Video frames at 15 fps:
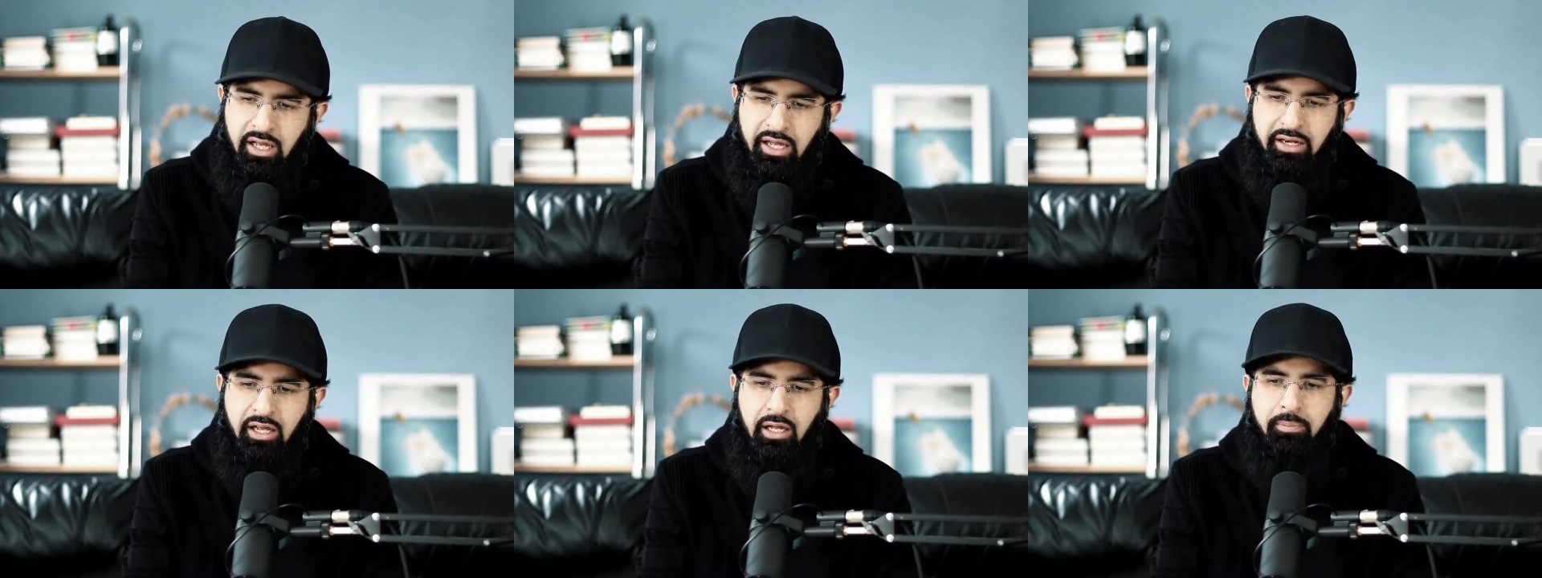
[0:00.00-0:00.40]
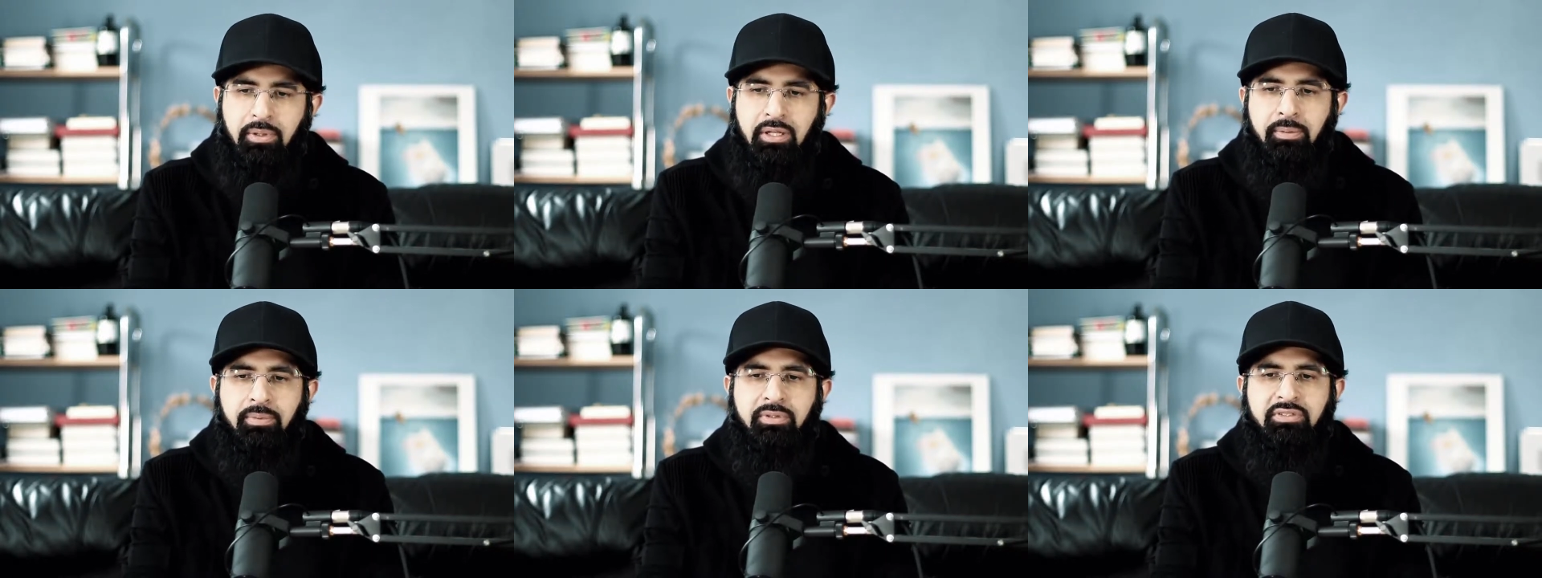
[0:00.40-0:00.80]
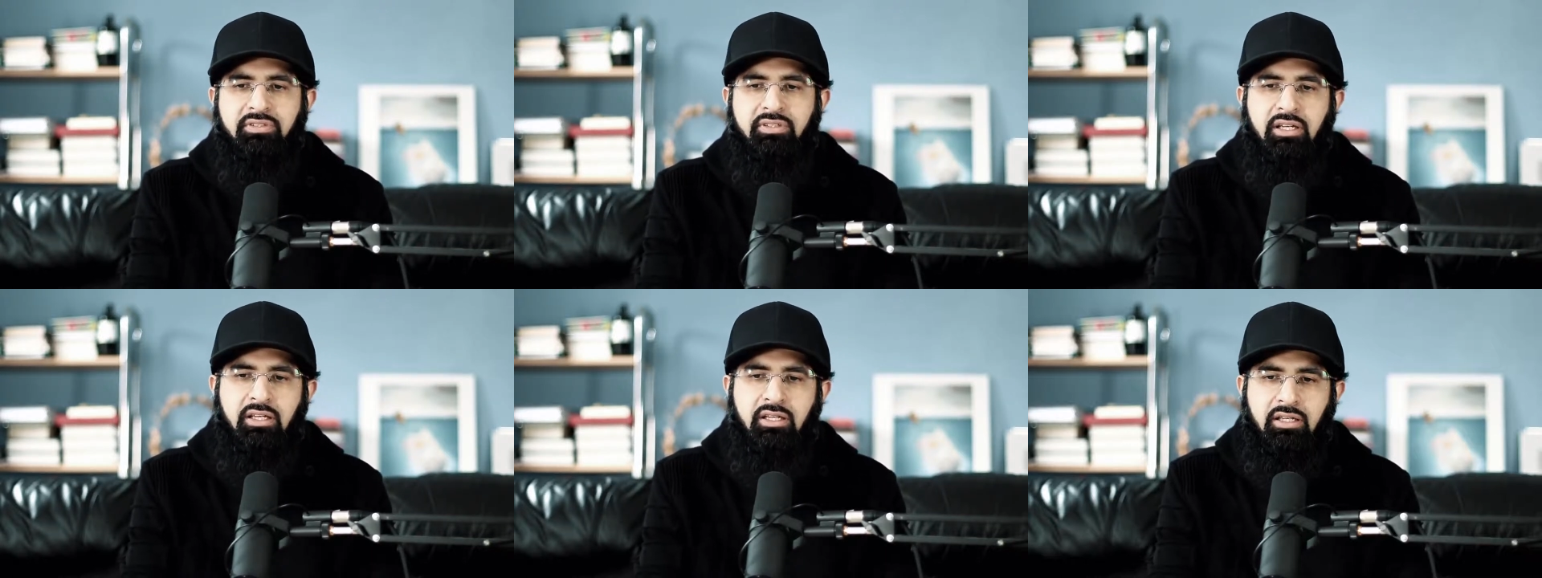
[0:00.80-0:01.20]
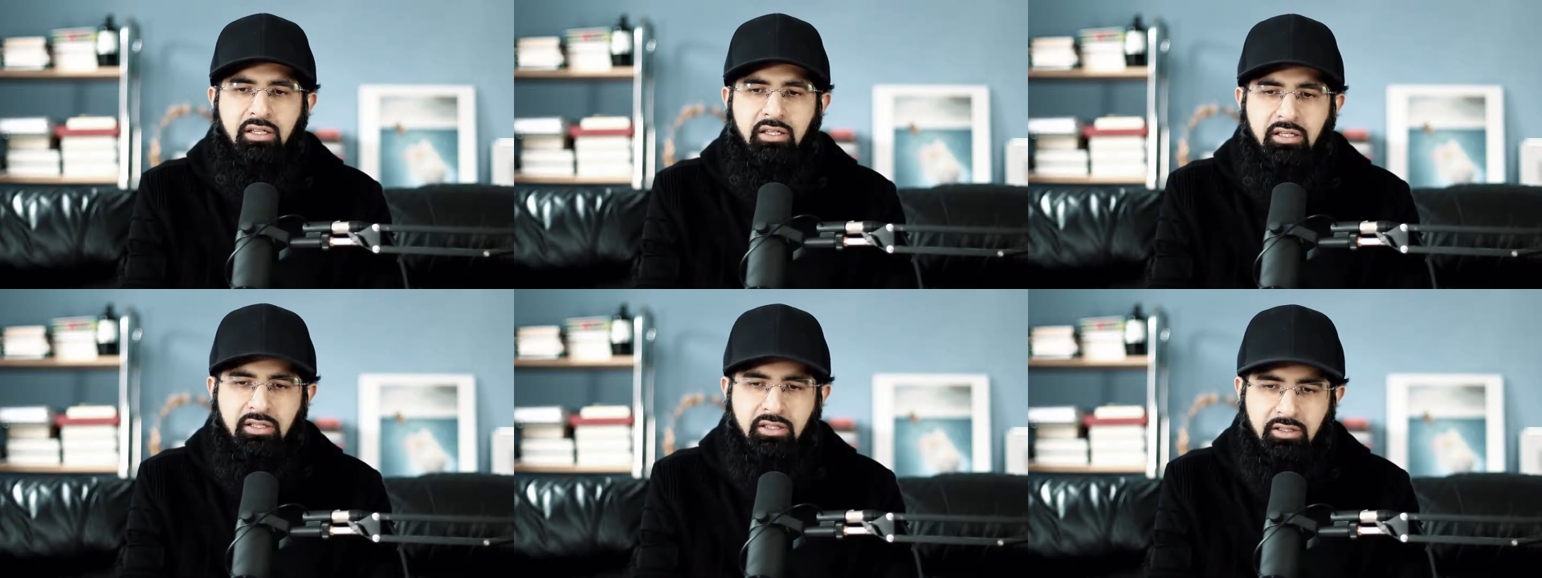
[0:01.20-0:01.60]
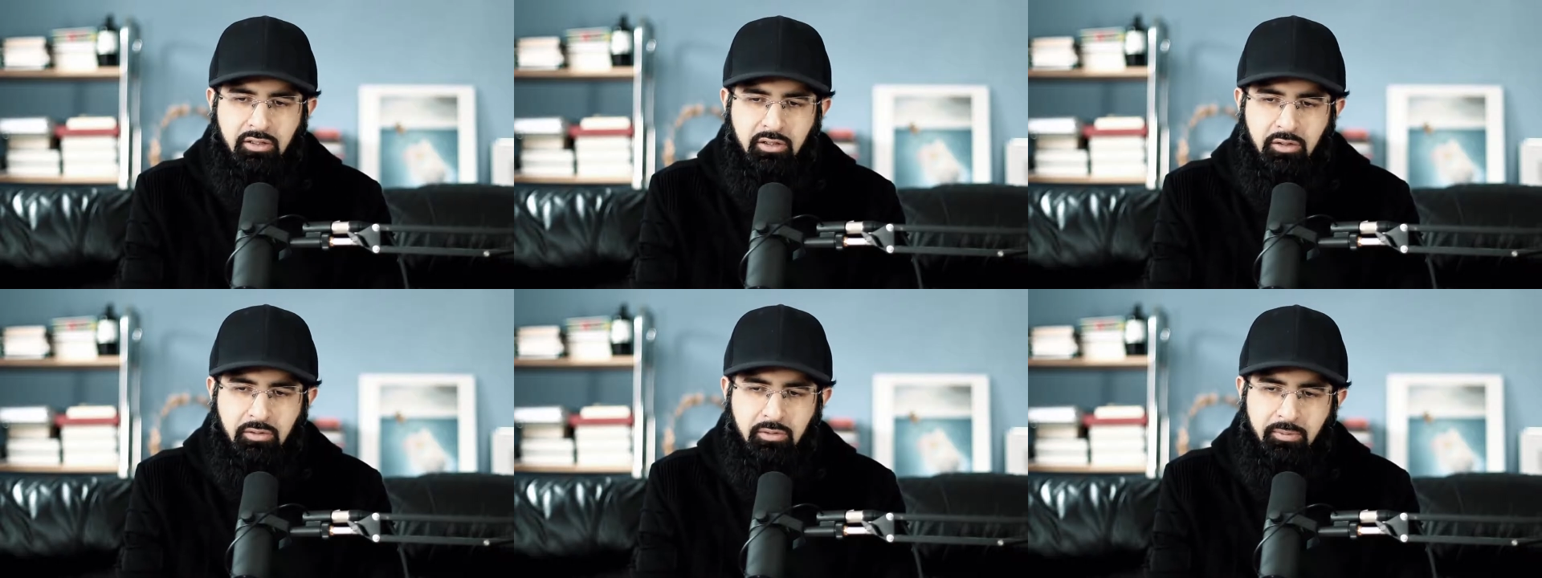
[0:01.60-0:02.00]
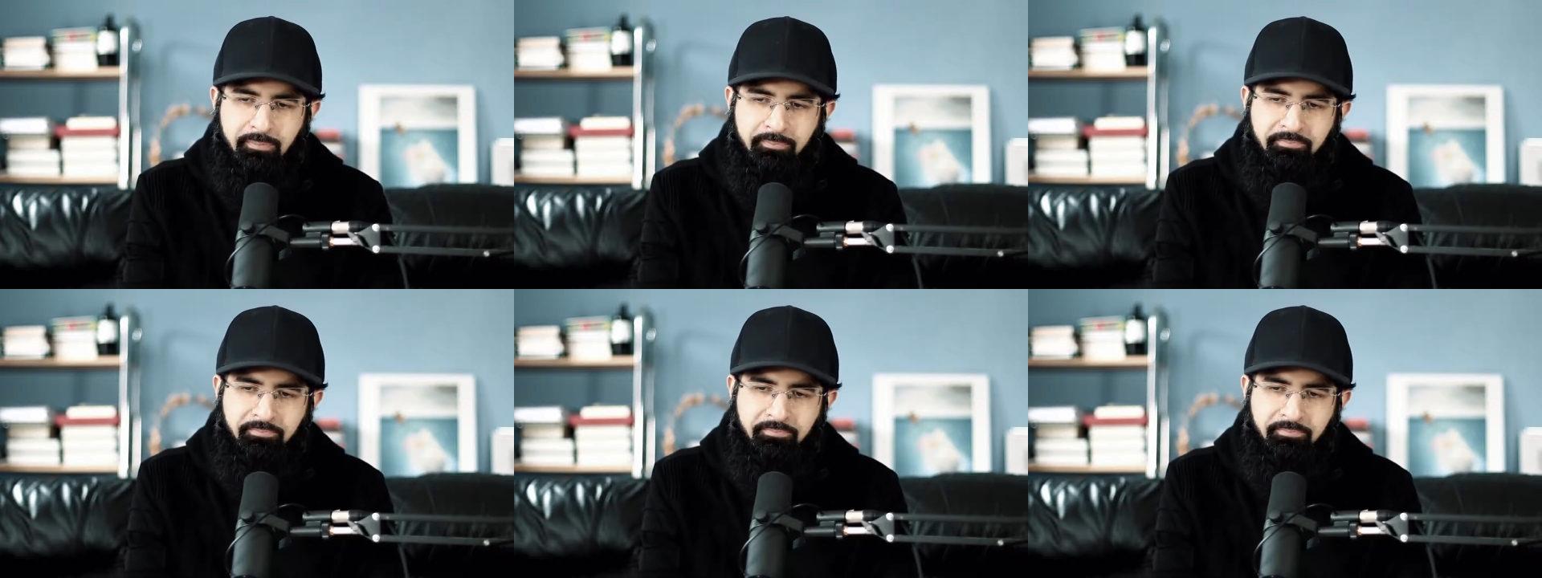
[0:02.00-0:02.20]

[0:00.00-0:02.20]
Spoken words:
and Khabib is, you know,